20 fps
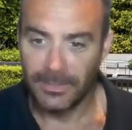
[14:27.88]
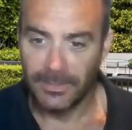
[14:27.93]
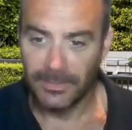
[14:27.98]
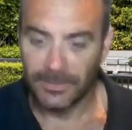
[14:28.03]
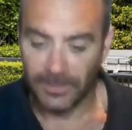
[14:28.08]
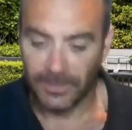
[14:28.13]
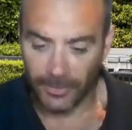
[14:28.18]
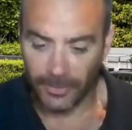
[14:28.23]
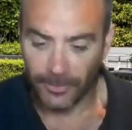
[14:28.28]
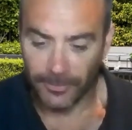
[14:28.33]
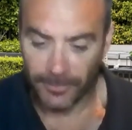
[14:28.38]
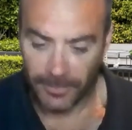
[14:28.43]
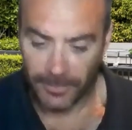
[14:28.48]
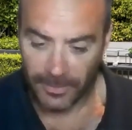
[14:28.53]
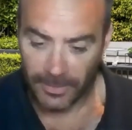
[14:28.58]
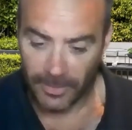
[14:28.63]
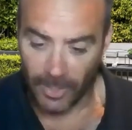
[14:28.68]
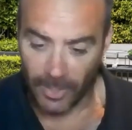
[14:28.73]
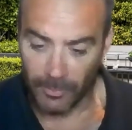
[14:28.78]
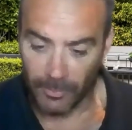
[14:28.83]
So
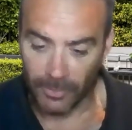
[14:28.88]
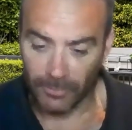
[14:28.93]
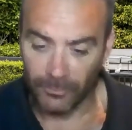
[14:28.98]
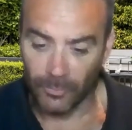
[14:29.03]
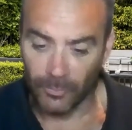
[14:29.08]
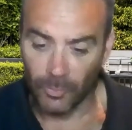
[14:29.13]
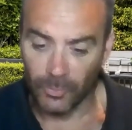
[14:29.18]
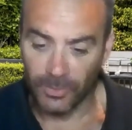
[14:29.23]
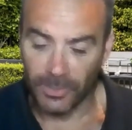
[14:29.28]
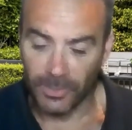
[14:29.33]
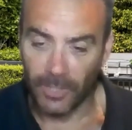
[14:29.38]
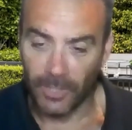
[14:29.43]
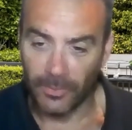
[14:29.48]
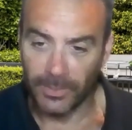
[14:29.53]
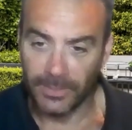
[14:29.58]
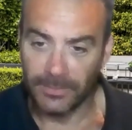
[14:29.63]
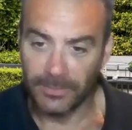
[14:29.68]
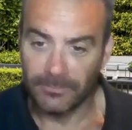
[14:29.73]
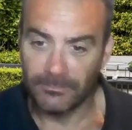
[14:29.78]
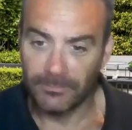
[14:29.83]
I'm looking forward to
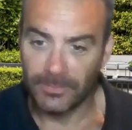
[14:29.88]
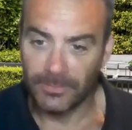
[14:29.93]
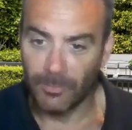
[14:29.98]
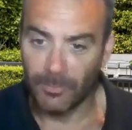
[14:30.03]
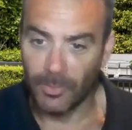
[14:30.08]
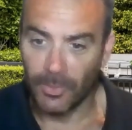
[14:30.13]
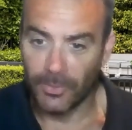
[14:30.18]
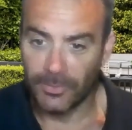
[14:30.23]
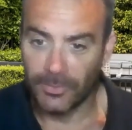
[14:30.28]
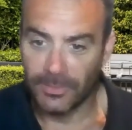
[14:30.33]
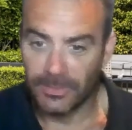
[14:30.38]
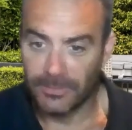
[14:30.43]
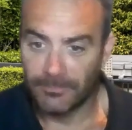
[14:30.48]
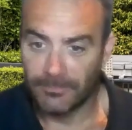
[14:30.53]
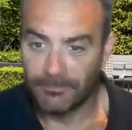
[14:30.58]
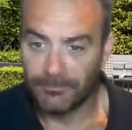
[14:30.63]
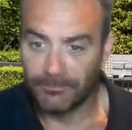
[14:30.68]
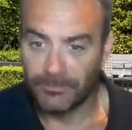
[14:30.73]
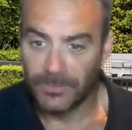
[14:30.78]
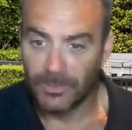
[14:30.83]
going in tomorrow to
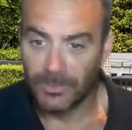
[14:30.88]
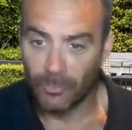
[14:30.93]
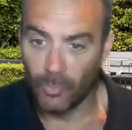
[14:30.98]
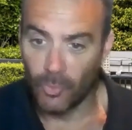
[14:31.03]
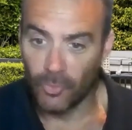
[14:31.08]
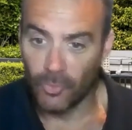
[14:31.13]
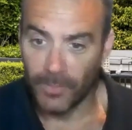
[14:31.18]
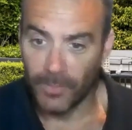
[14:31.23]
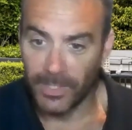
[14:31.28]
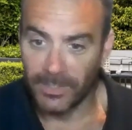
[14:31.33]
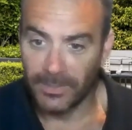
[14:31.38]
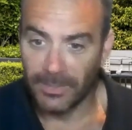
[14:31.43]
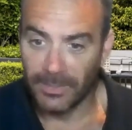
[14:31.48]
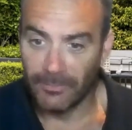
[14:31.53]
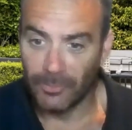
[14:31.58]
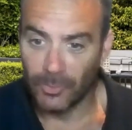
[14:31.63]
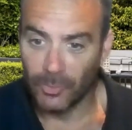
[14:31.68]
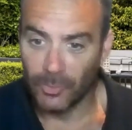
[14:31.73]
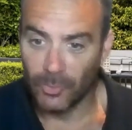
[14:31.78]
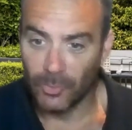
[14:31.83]
walk around and have
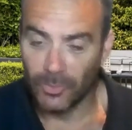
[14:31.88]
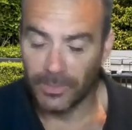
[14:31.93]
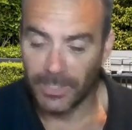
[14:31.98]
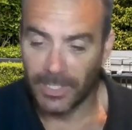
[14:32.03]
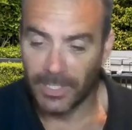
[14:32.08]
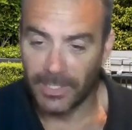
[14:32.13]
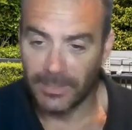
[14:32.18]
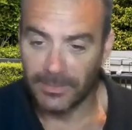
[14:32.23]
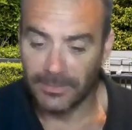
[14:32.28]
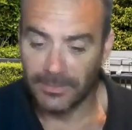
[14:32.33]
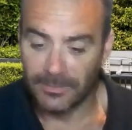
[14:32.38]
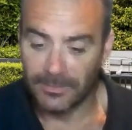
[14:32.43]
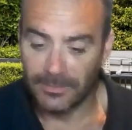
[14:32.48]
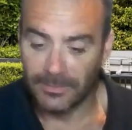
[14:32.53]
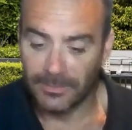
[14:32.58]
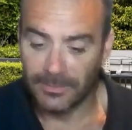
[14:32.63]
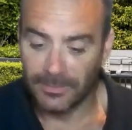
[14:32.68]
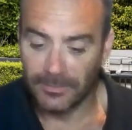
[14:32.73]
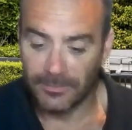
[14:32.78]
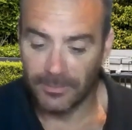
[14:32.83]
a look at all the gardens,
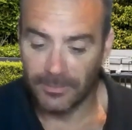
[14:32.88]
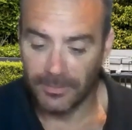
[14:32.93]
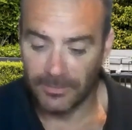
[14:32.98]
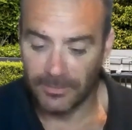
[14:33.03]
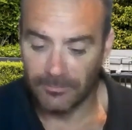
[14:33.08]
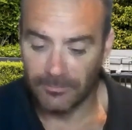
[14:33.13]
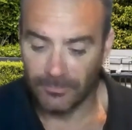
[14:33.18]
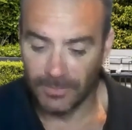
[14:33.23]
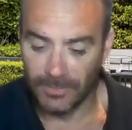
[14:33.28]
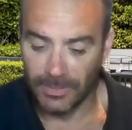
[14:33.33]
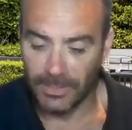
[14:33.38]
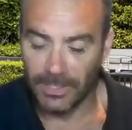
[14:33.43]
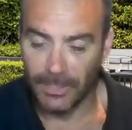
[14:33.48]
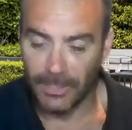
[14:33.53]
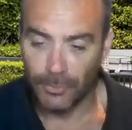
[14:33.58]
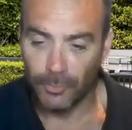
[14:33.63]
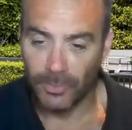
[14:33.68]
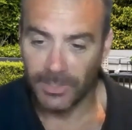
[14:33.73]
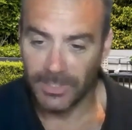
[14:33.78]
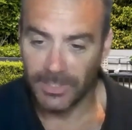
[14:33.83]
because you
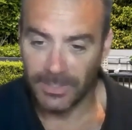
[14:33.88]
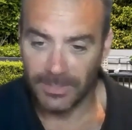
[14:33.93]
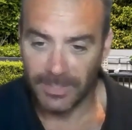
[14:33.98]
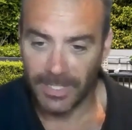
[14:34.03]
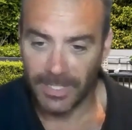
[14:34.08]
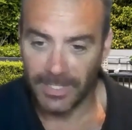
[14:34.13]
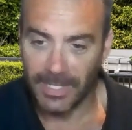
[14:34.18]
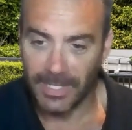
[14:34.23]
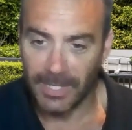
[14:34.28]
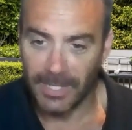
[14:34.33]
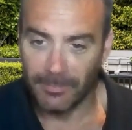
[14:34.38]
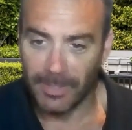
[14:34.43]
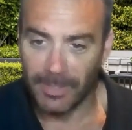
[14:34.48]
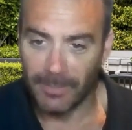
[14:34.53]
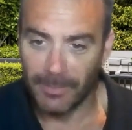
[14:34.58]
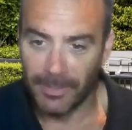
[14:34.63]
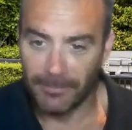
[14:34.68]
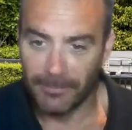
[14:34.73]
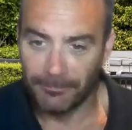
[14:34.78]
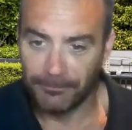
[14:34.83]
literally just head down,
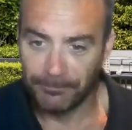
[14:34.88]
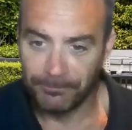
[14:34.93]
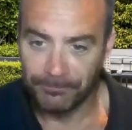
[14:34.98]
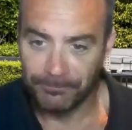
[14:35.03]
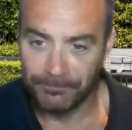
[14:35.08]
bum up,